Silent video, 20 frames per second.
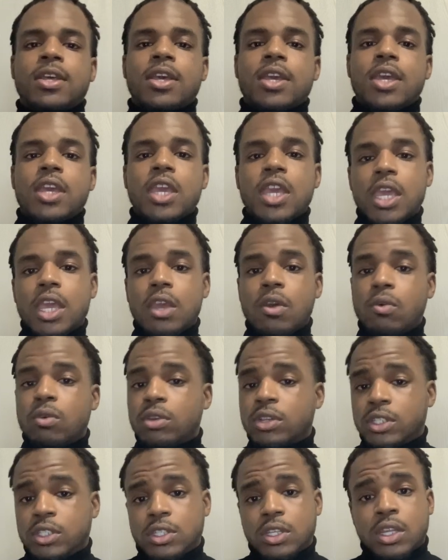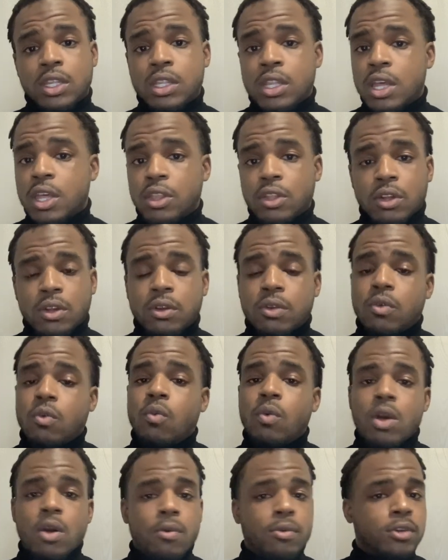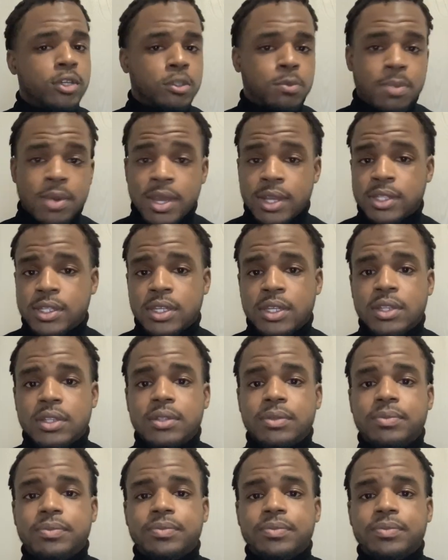he was another well respected